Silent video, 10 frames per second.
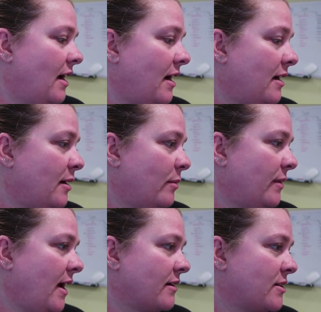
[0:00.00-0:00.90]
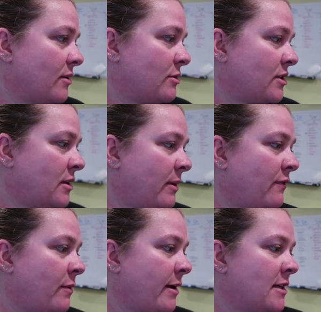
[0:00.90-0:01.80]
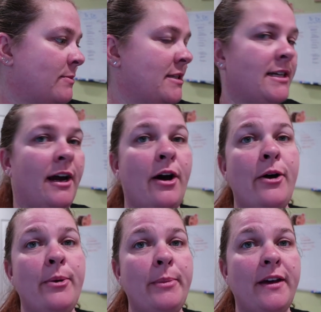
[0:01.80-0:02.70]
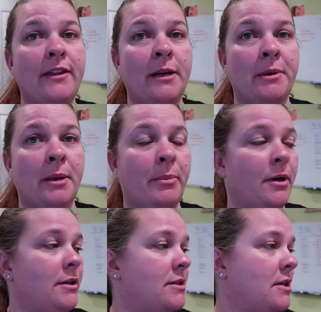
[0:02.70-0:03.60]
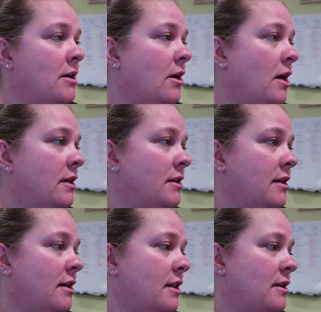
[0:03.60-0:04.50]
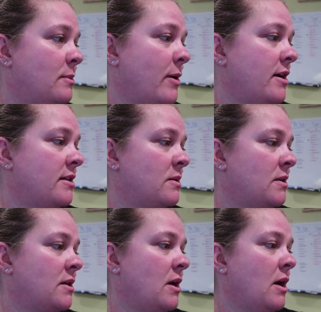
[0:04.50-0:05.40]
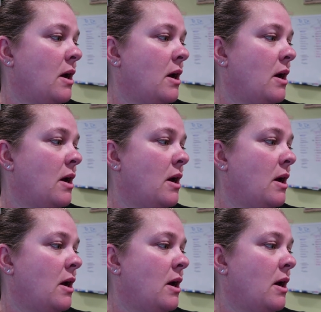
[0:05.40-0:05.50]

Um, yeah, so I'm just gonna wait for my husband to get home, and then I'm gonna put on this bodice